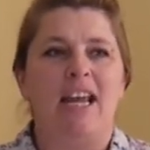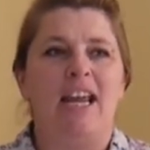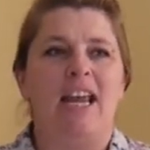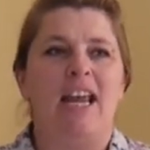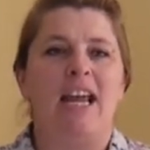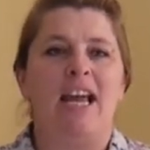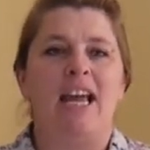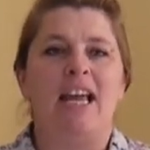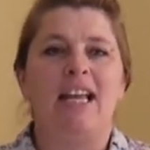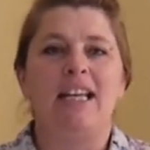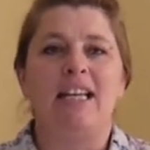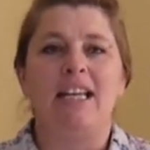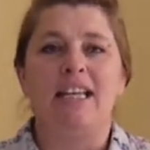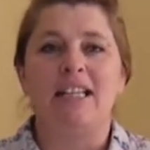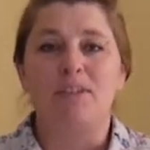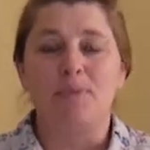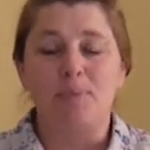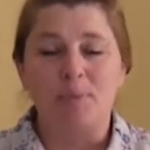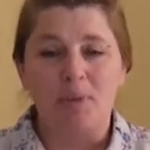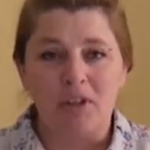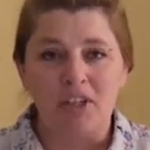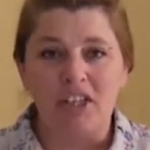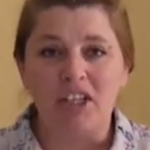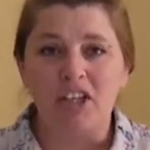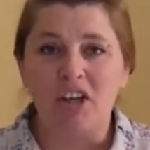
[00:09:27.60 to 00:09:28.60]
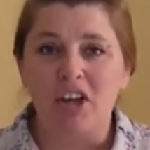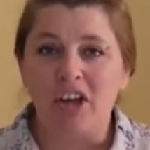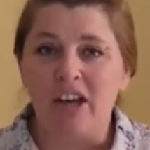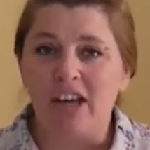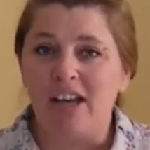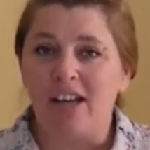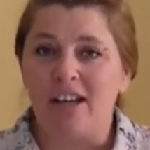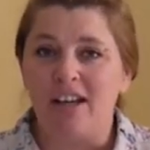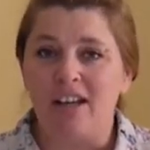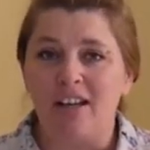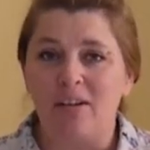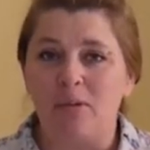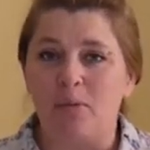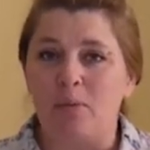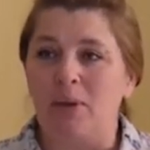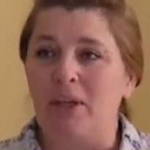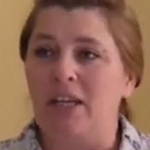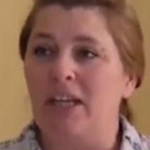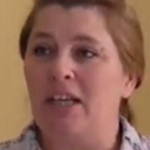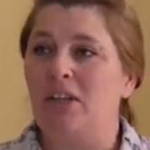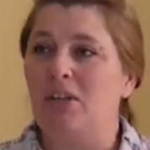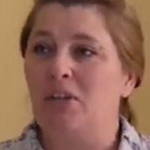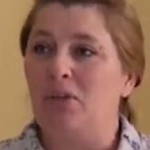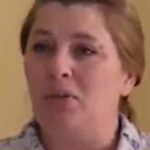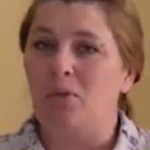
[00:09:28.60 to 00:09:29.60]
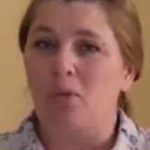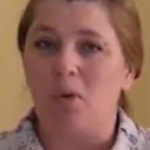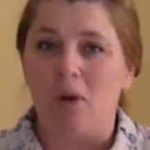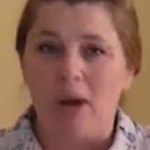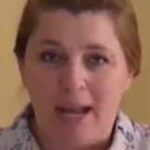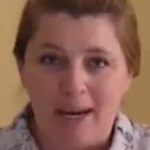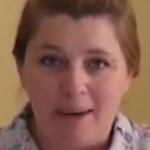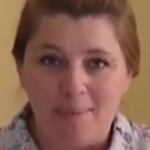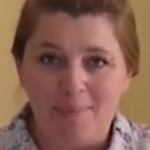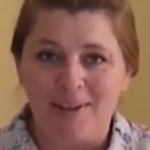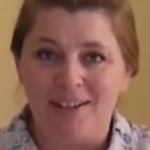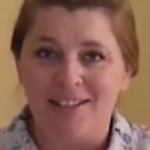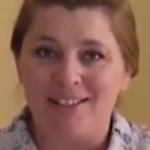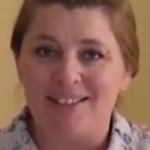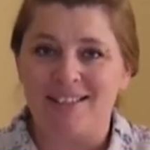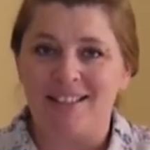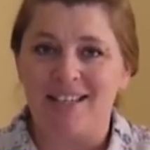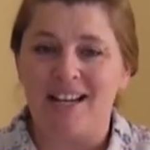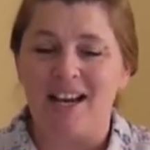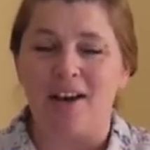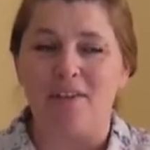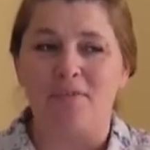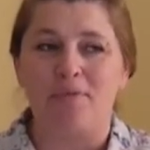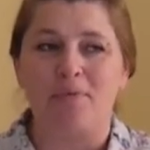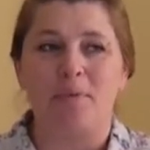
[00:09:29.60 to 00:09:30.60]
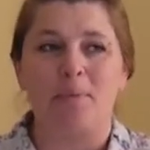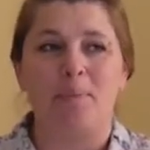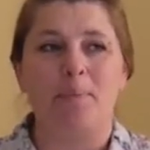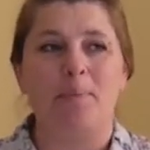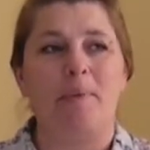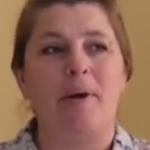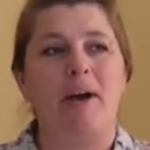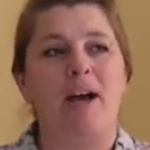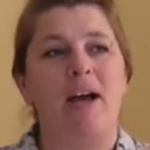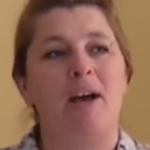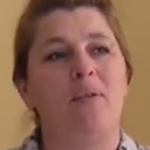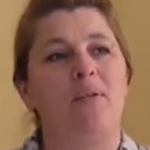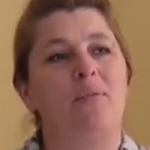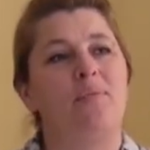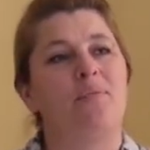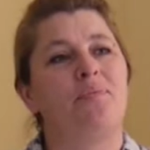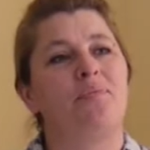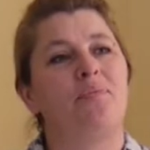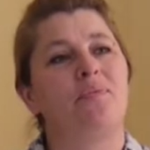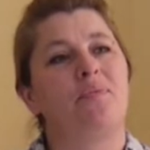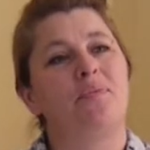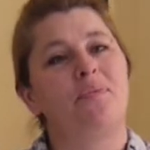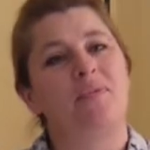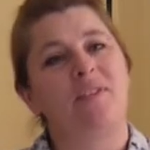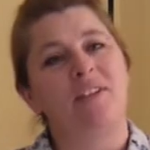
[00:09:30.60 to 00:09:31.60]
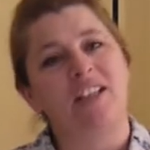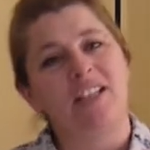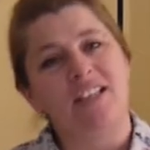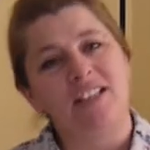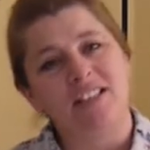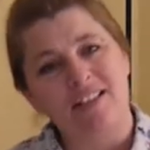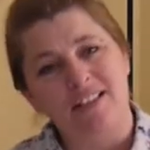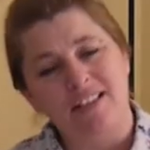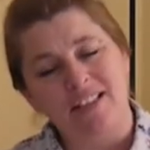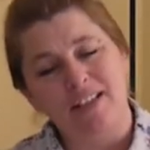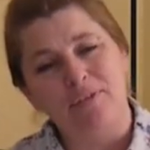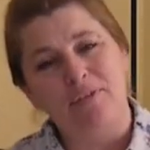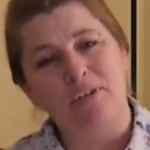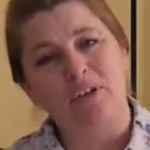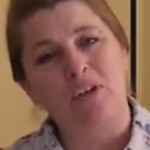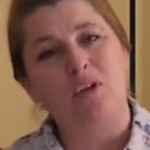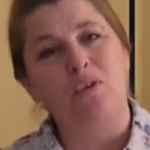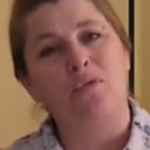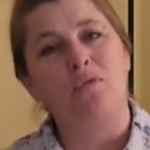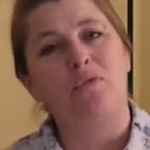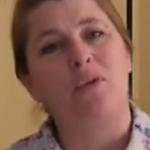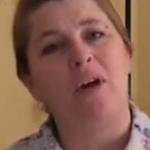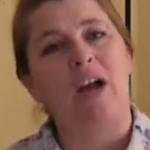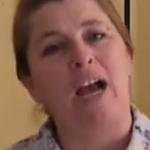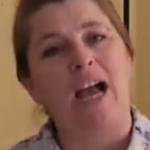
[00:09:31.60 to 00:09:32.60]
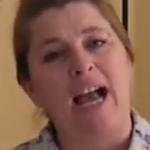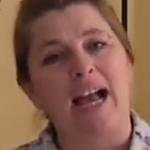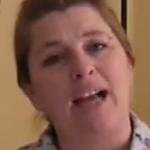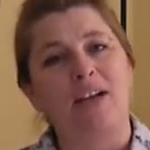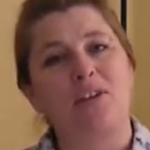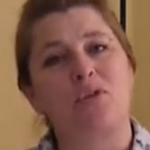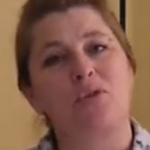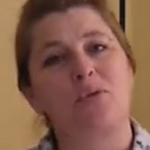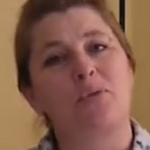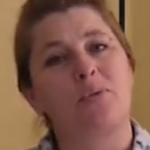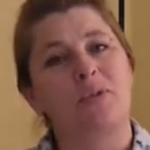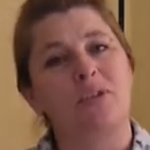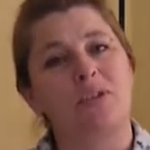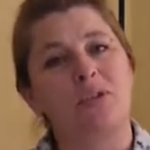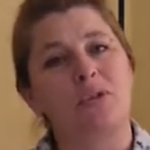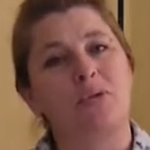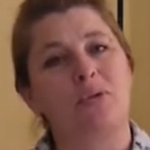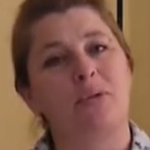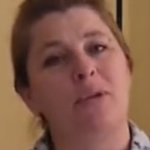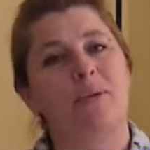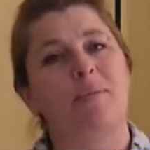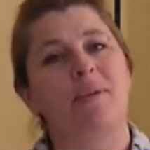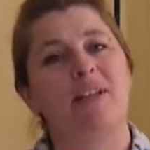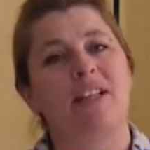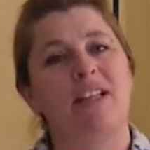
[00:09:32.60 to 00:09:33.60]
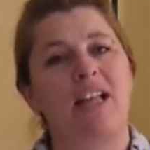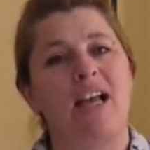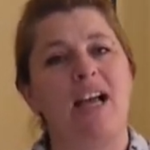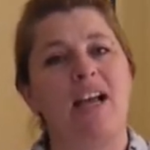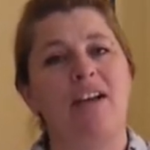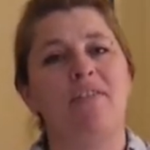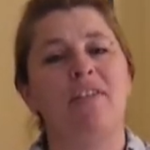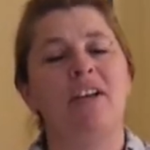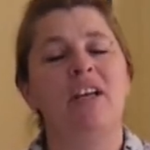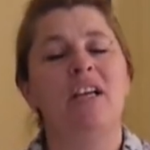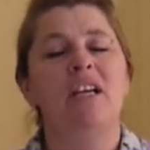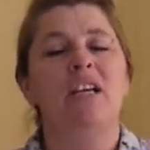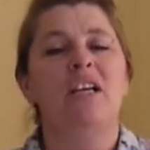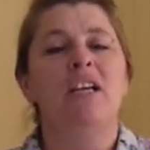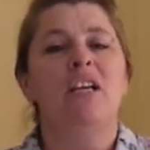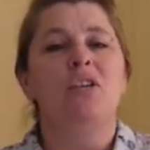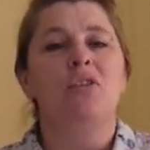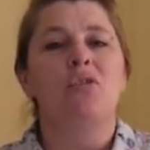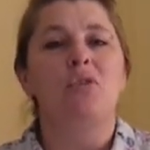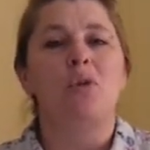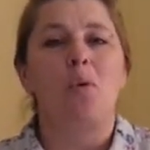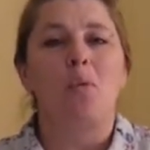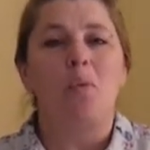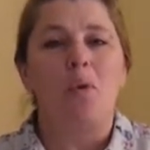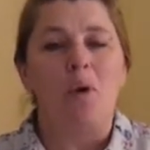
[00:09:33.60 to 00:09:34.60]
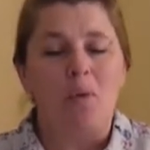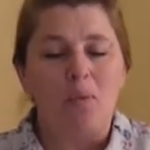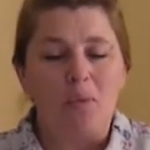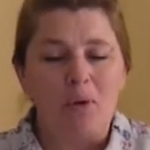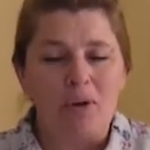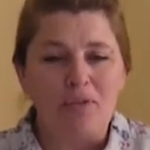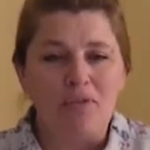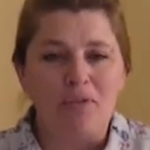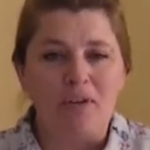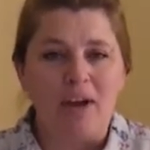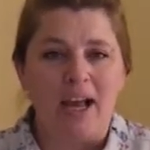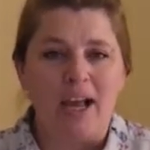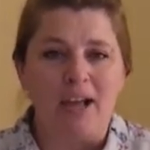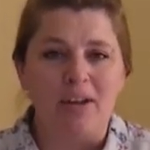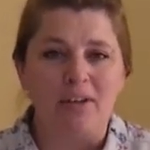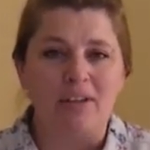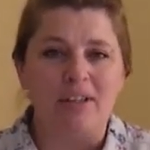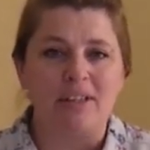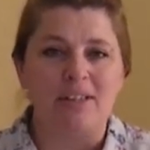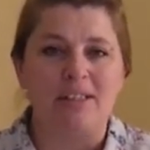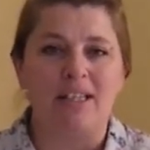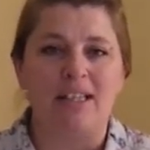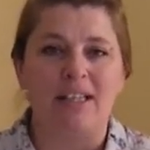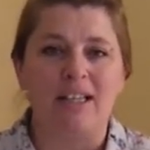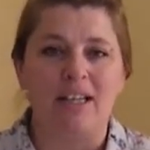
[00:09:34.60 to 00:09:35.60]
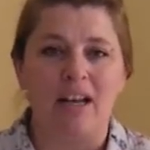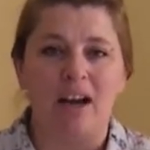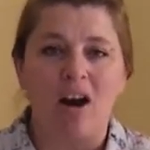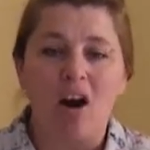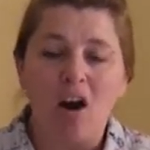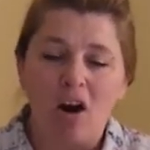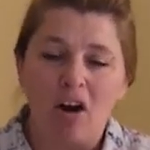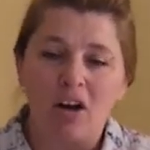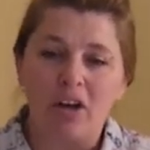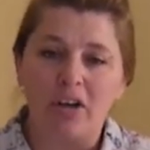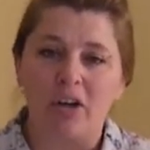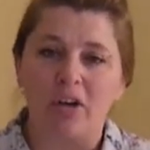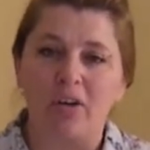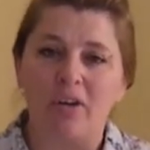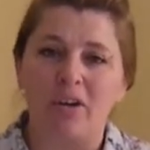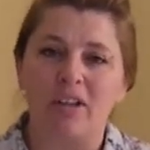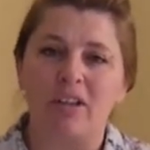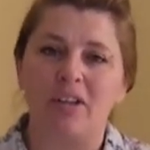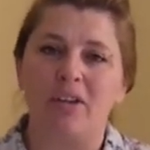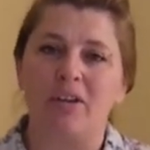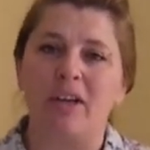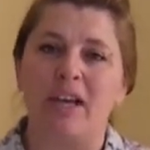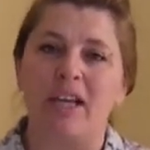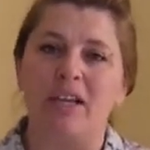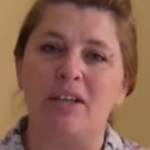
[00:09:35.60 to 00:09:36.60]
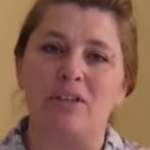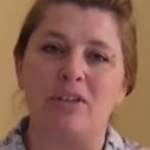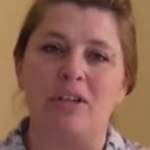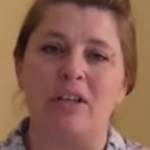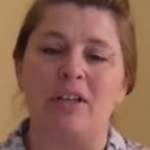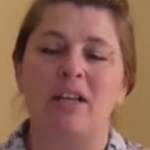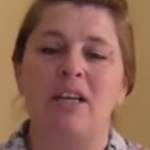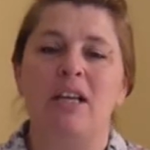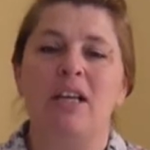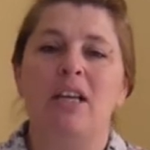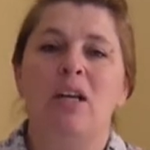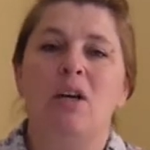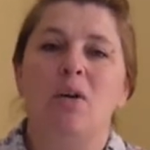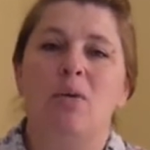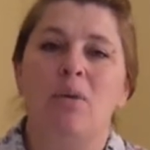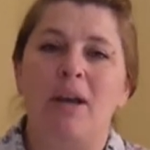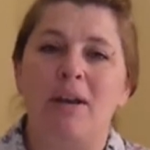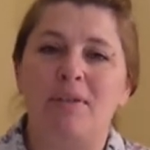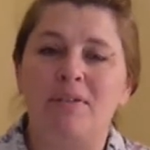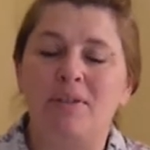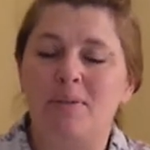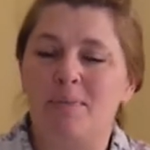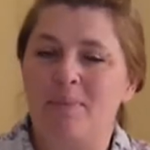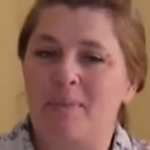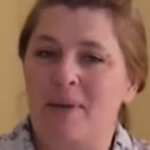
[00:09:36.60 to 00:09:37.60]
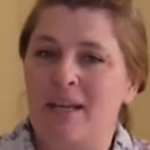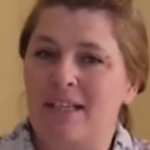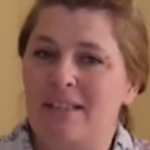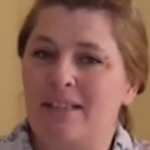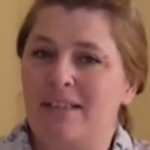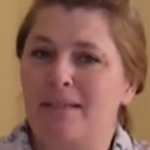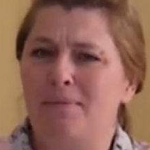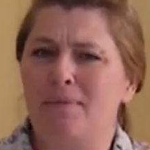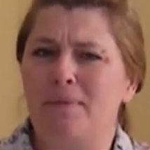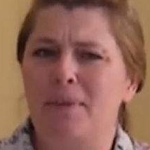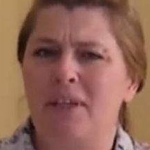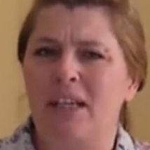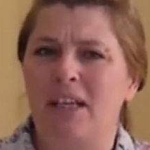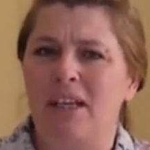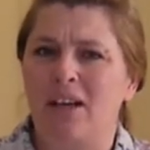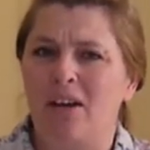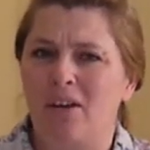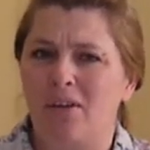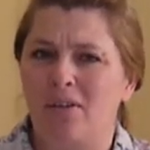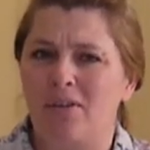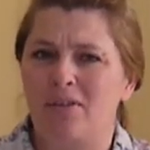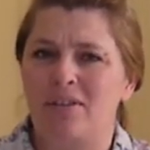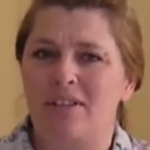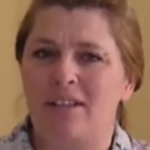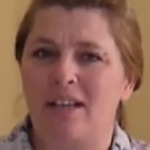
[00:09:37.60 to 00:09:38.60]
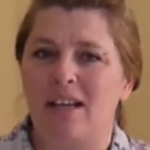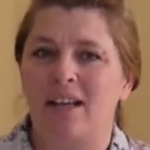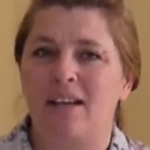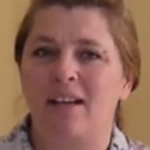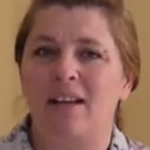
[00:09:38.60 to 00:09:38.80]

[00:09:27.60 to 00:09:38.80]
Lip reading: and it's pretty good, we can do quite a bit of stuff, but it's difficult for actual streaming live. So what we found is in our current location, we have to make some videos